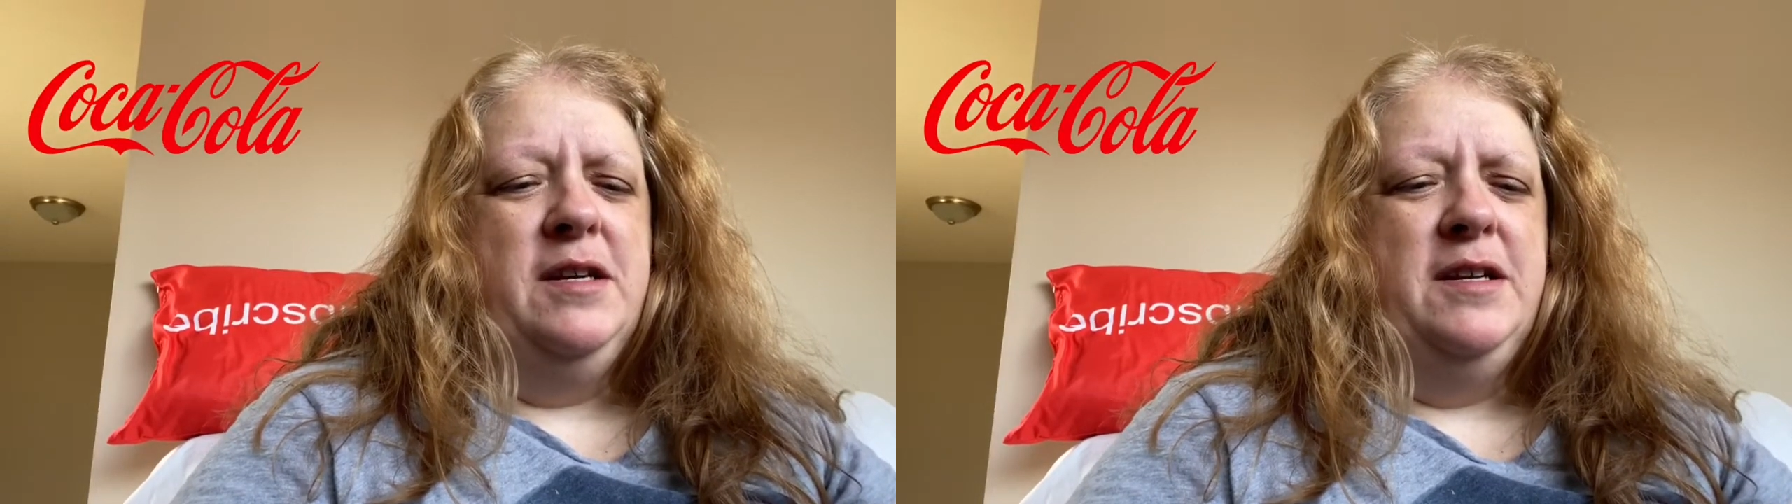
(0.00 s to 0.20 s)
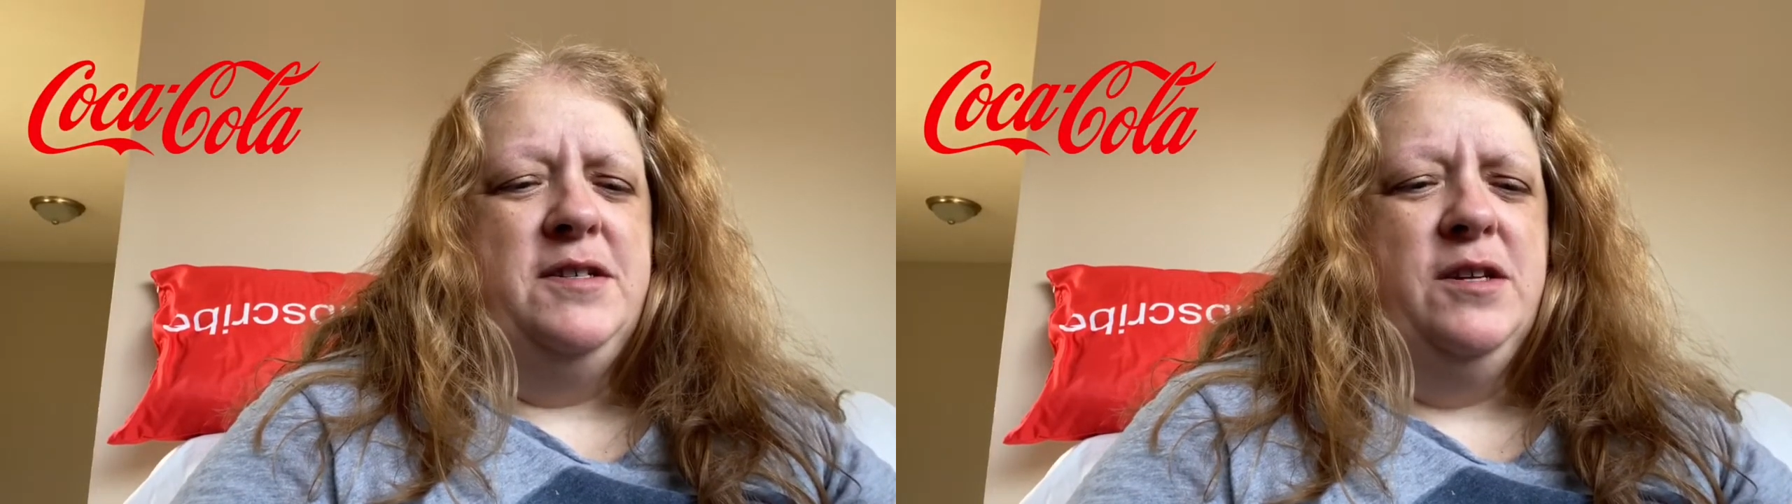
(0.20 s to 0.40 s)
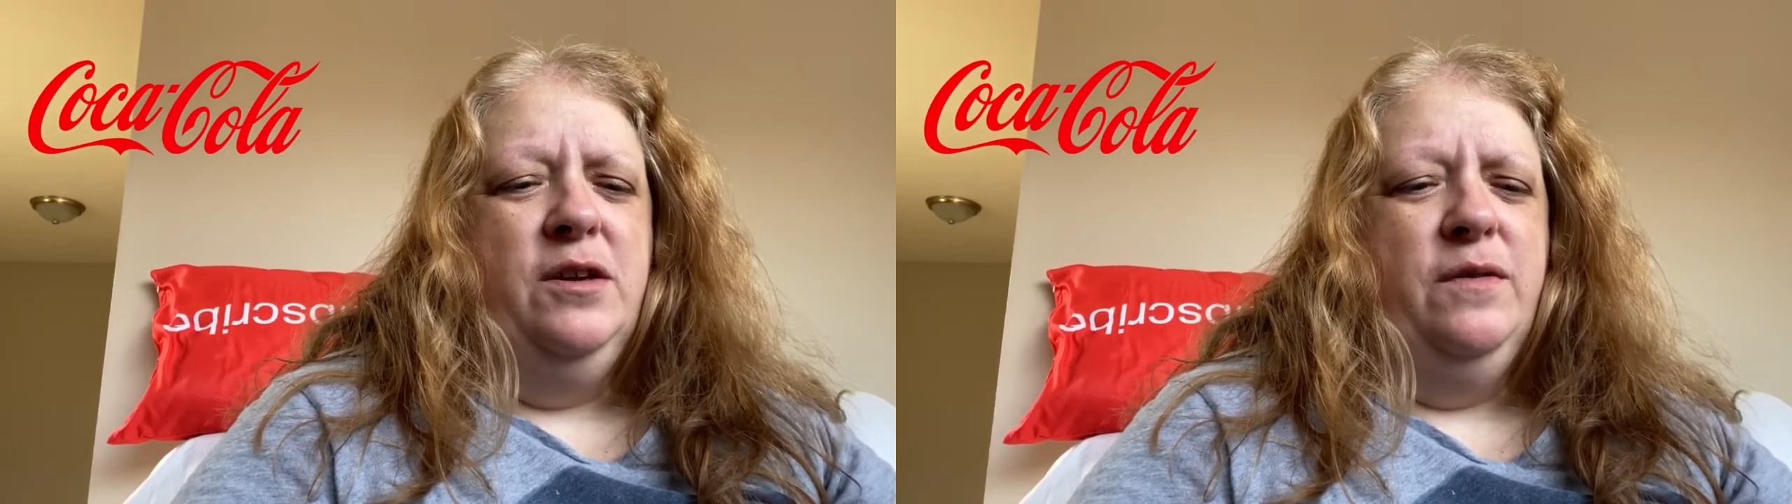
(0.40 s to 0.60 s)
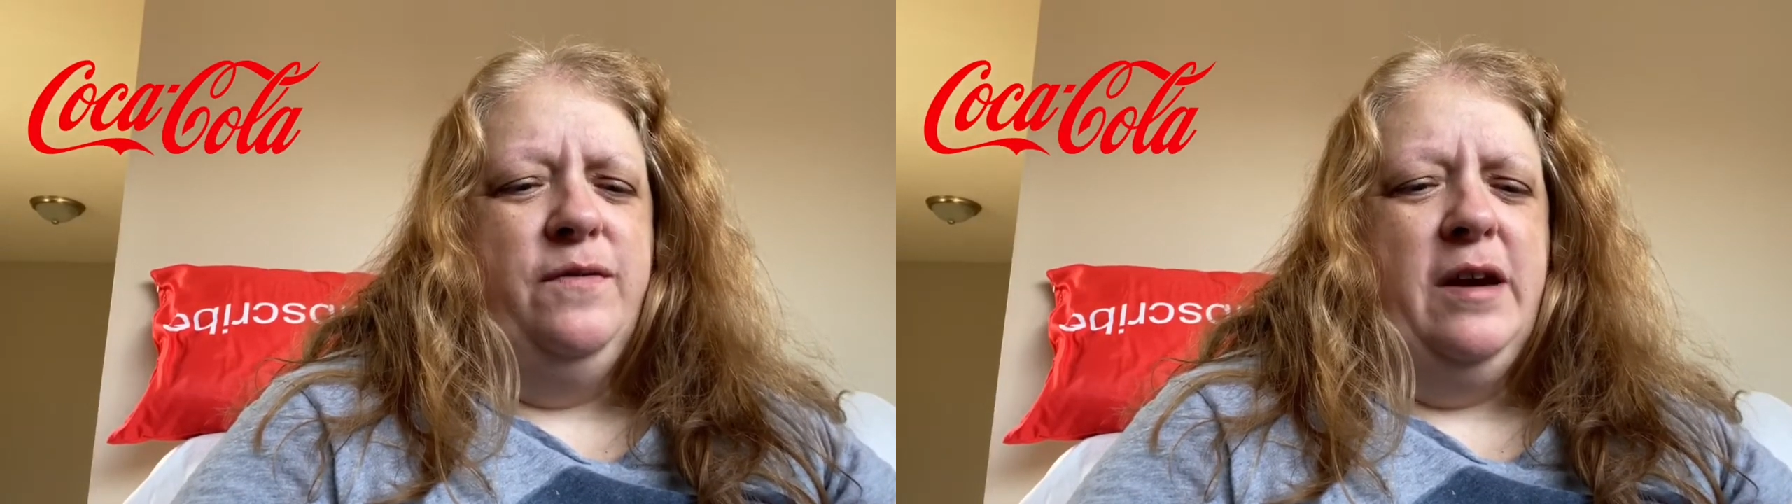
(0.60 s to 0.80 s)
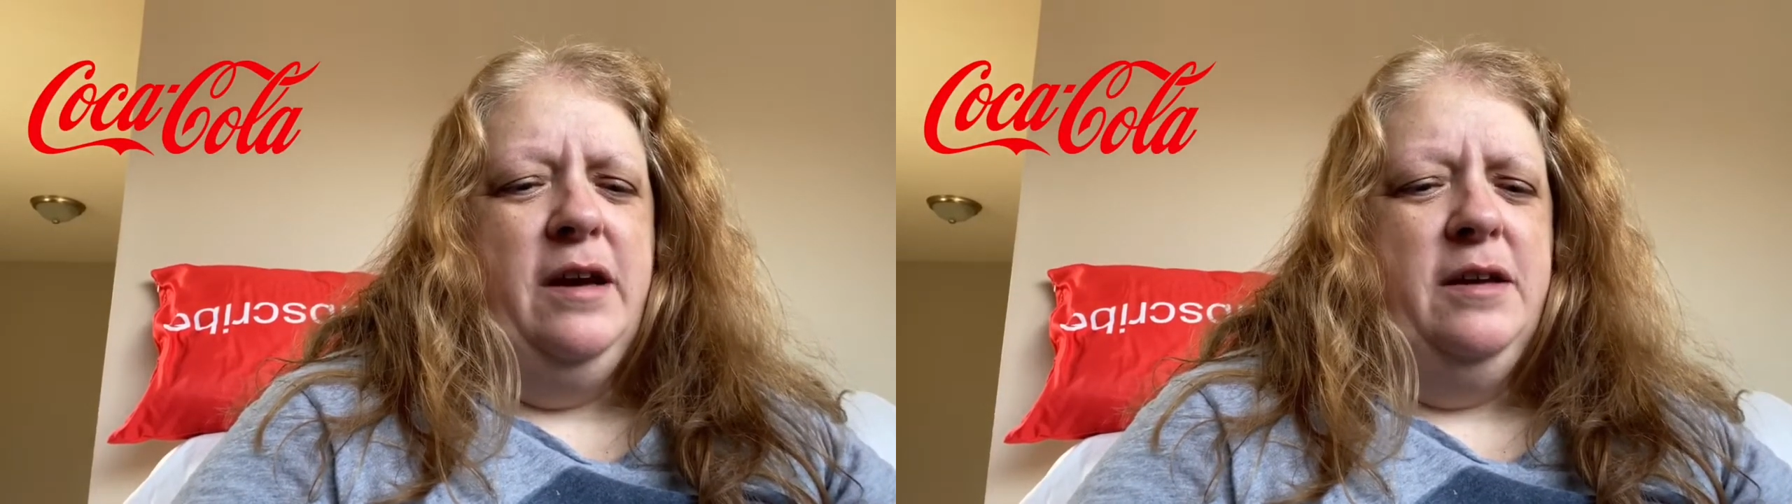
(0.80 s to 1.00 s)
taste a little
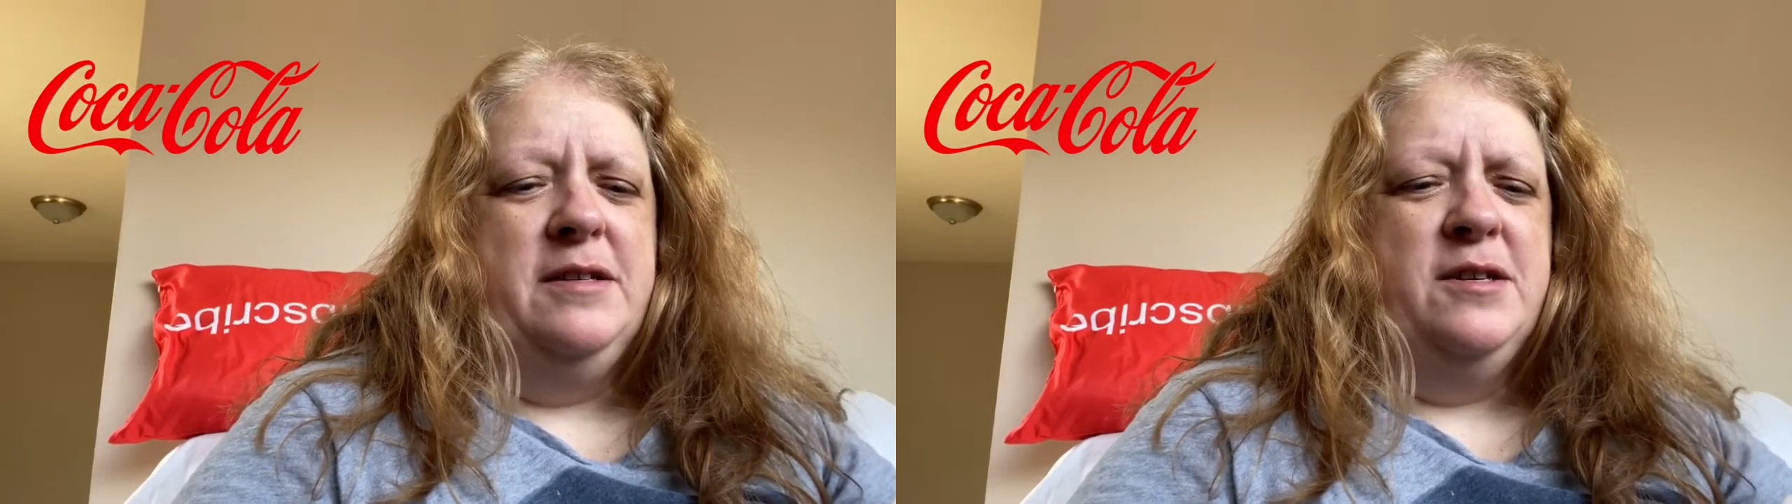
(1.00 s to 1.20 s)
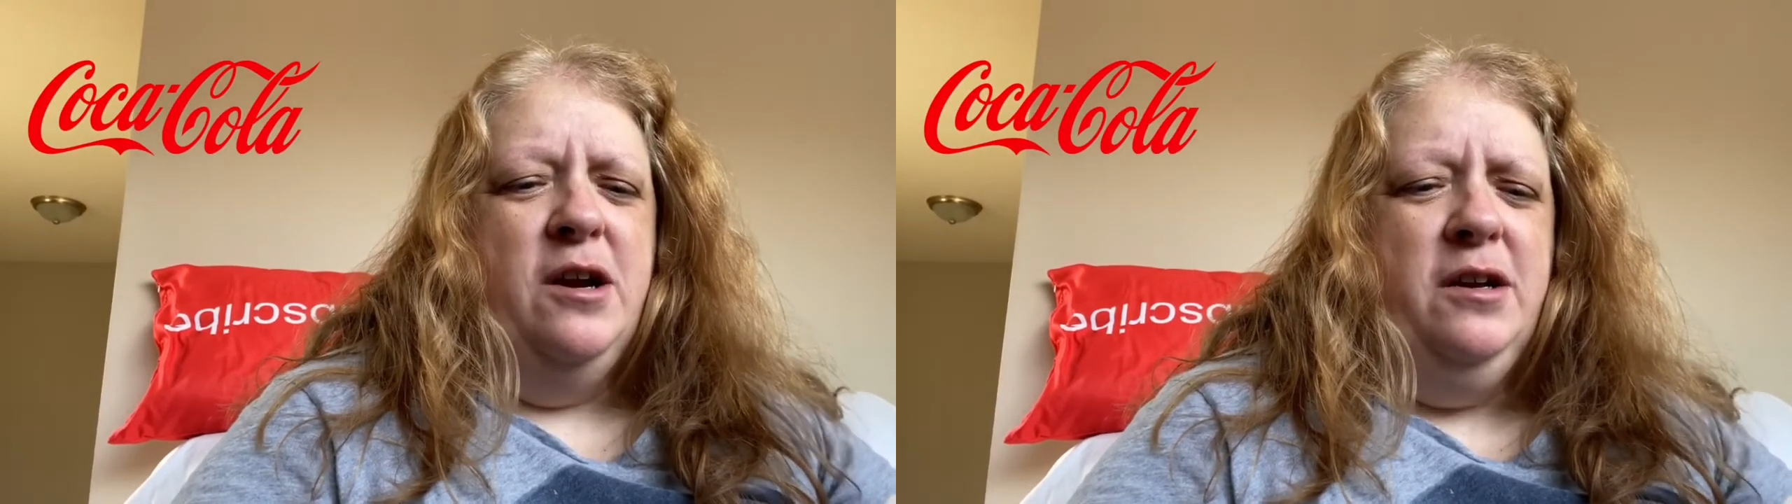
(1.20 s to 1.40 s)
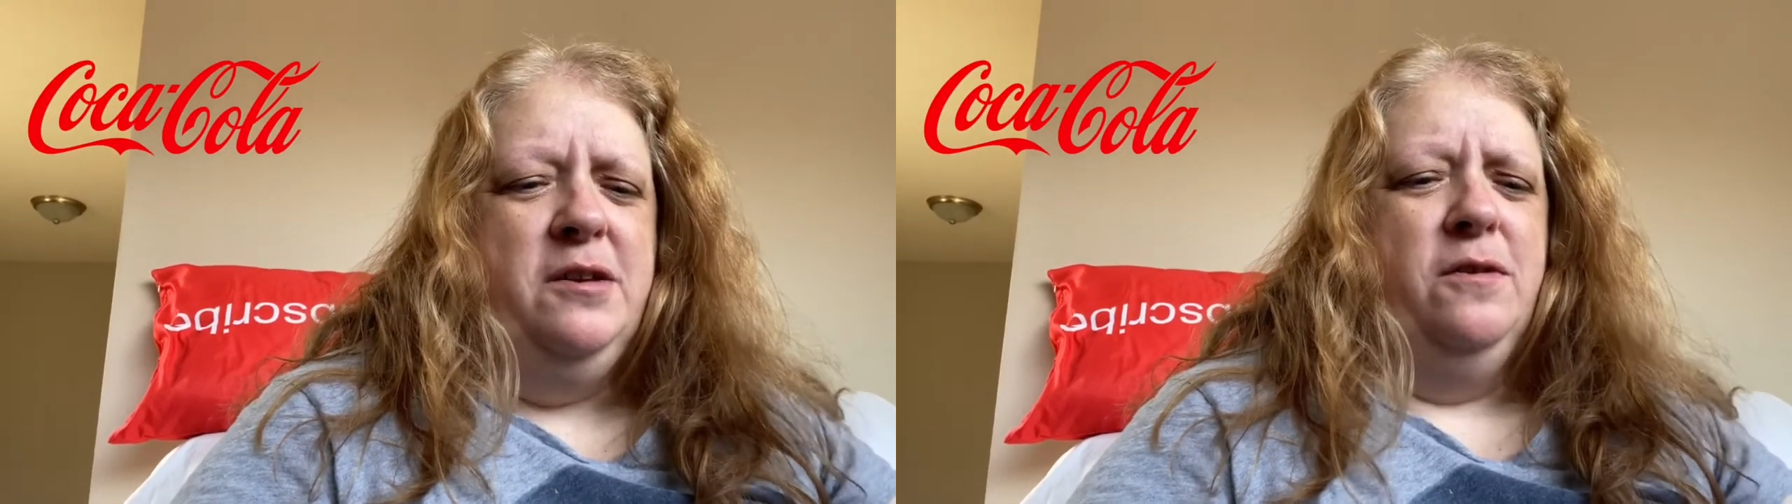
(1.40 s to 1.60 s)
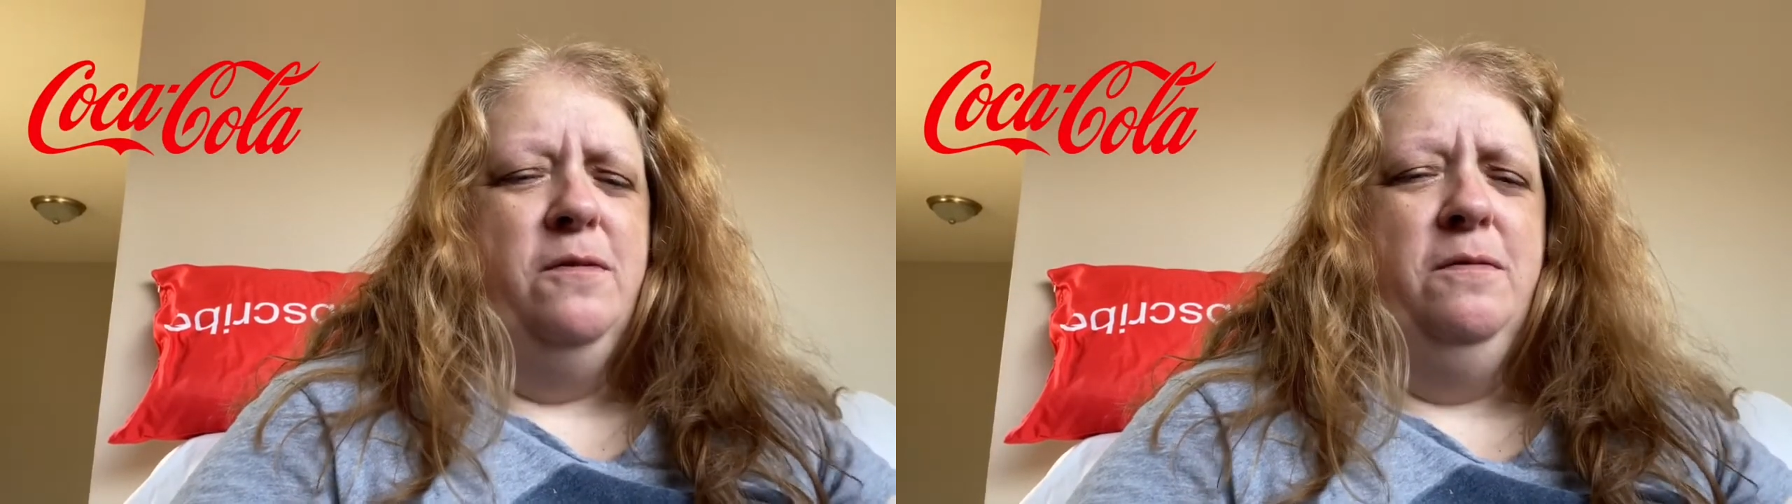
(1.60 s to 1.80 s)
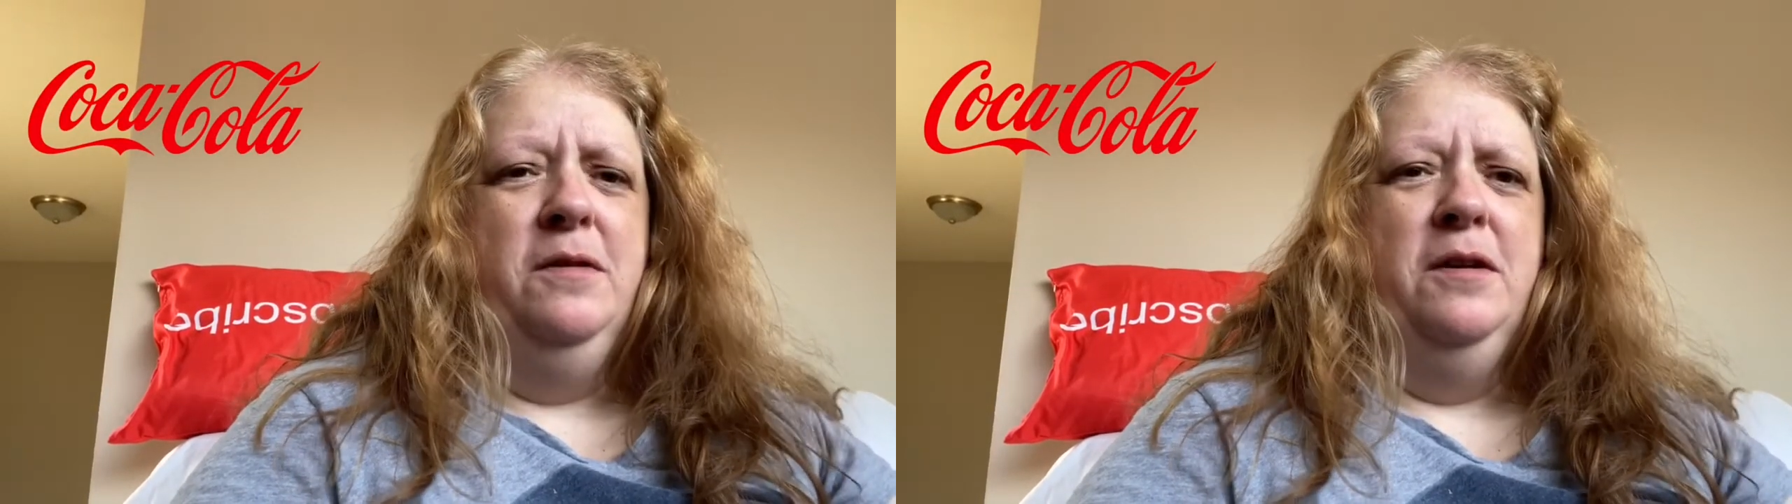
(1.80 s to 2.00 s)
flat. It's not, though.